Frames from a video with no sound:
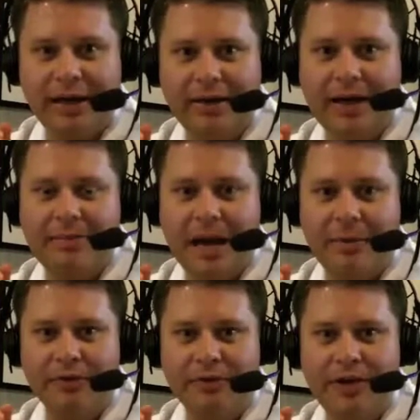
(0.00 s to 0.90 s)
here at
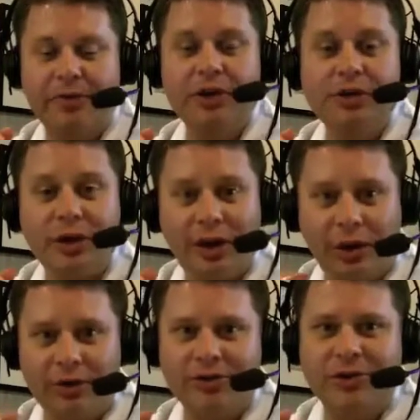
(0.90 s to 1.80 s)
Bama Fever. And you can
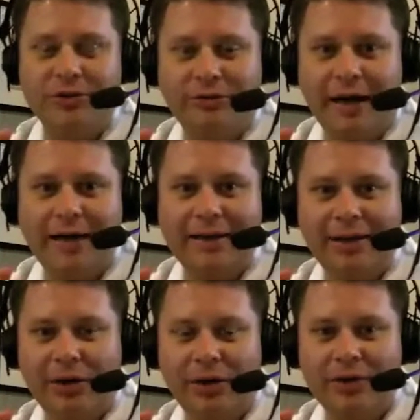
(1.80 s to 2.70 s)
also
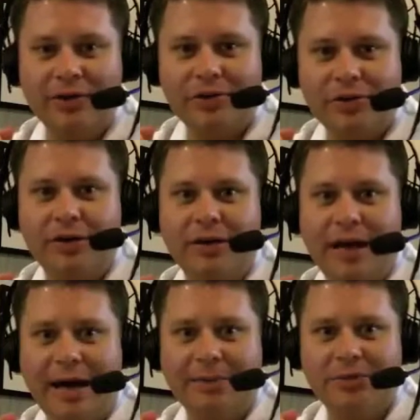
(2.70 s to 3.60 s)
find on
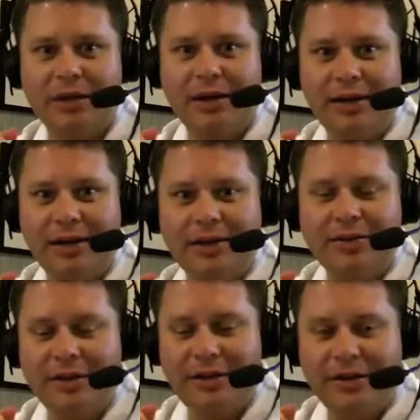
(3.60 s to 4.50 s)
certain items
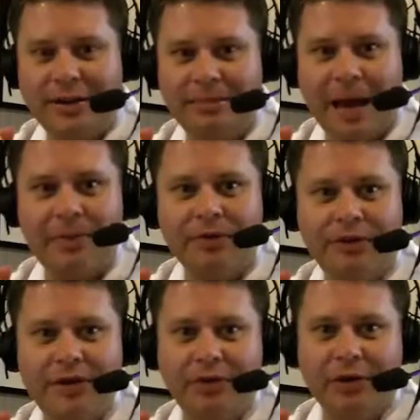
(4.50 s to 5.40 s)
the Bama
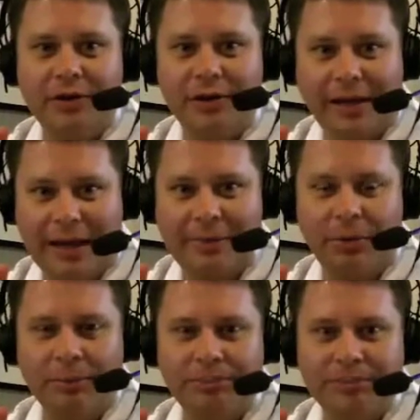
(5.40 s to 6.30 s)
Fever
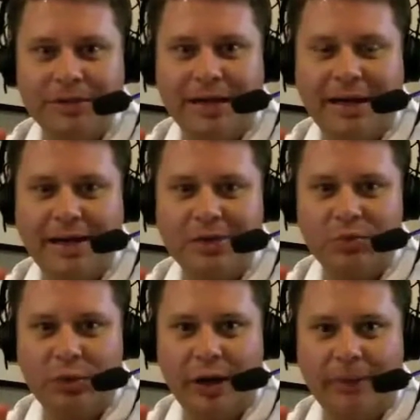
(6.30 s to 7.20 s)
label
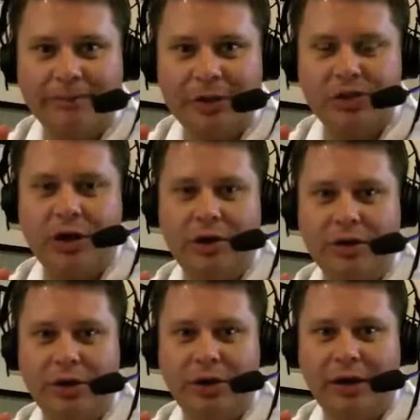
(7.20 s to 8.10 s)
as well. Let's talk
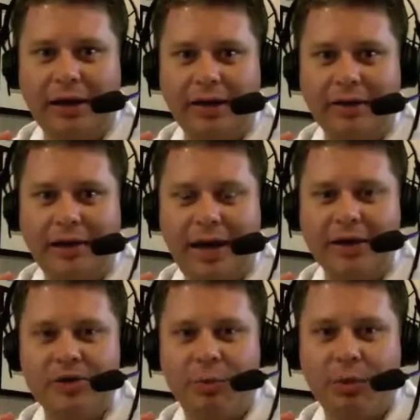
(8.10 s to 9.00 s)
a little
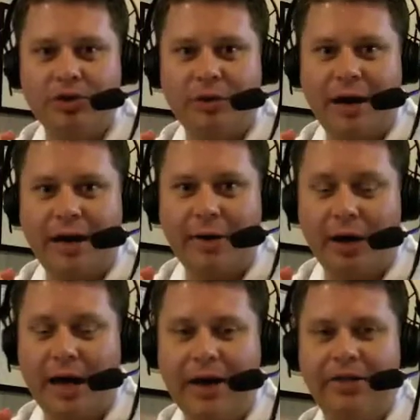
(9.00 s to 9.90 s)
college sports right now,
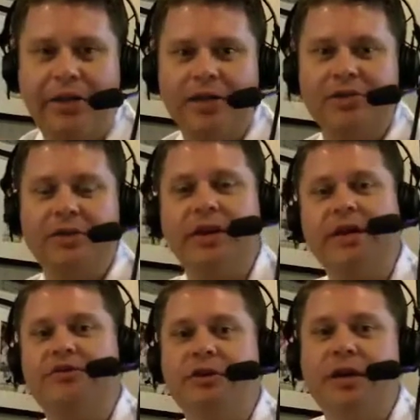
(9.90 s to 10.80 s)
and a lot of things in the
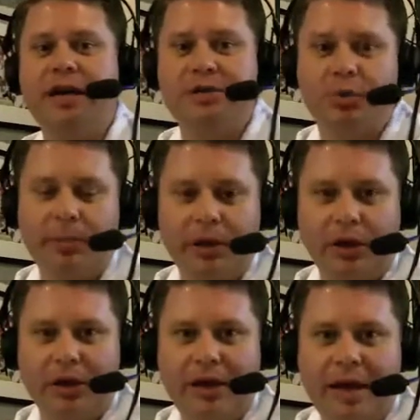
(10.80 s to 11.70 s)
next few days that we'll be
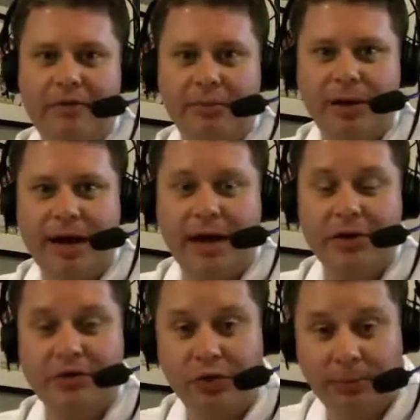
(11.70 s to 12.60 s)
looking at from a
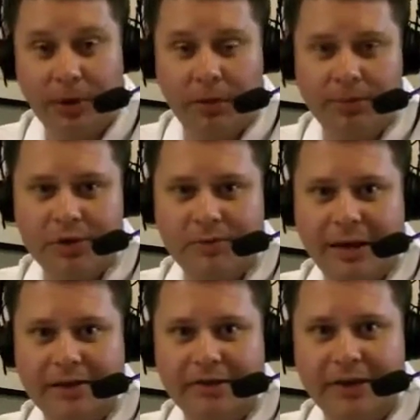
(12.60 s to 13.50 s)
college football
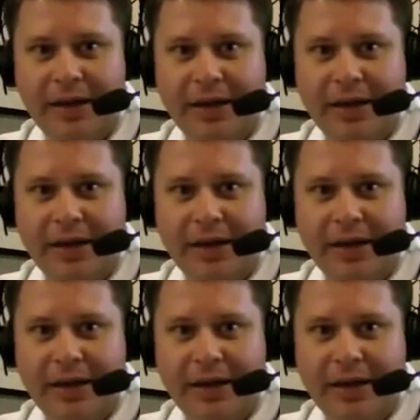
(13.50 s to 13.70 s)
perspective.